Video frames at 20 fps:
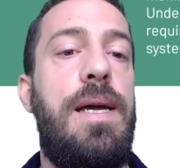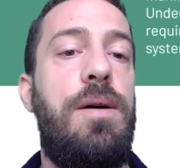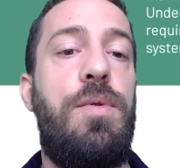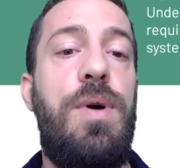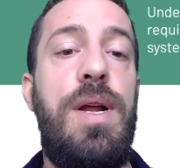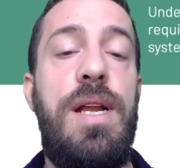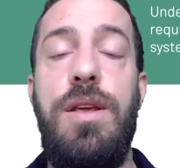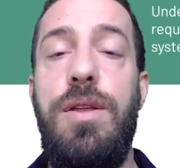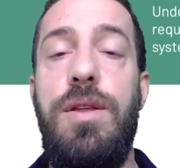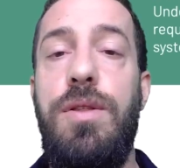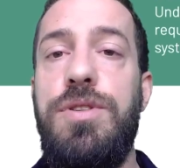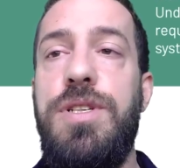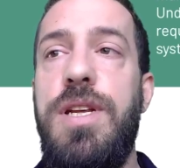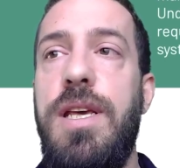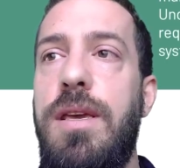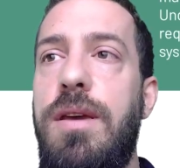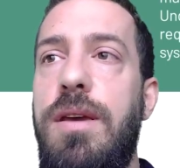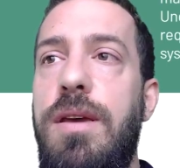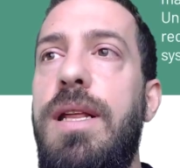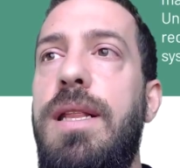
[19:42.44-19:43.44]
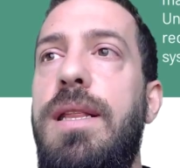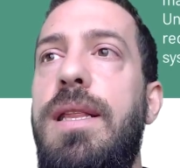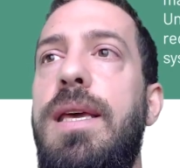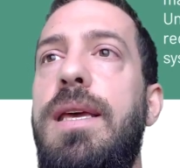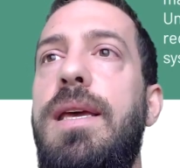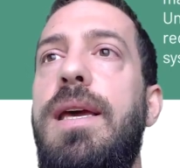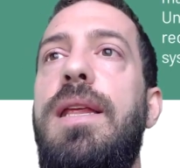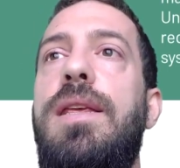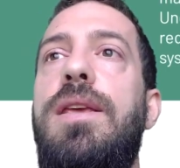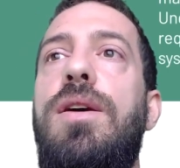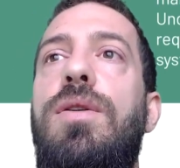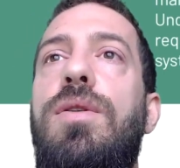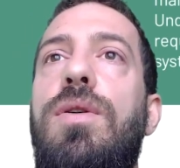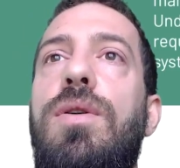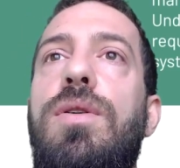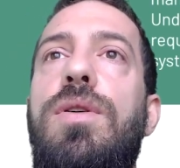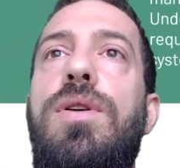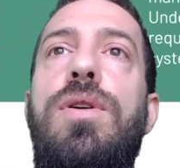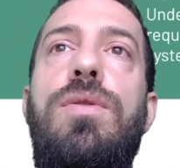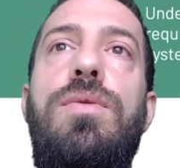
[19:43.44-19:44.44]
when you do security and
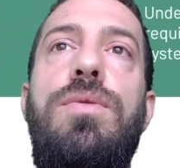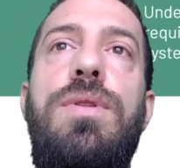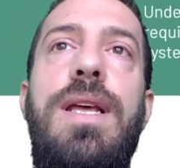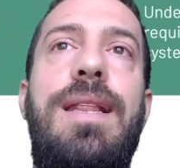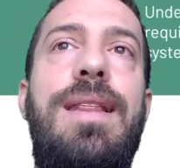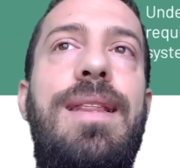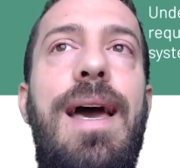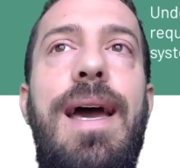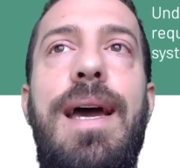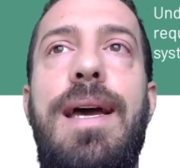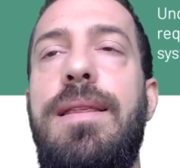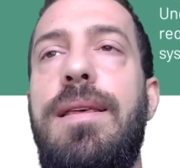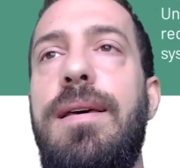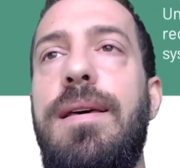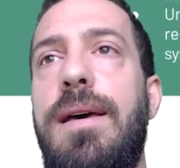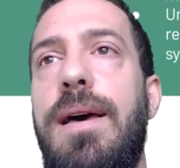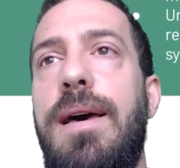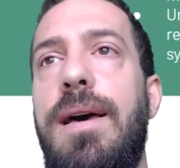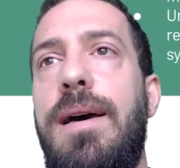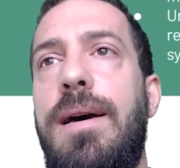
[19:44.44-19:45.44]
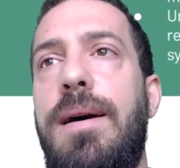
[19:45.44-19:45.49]
you detect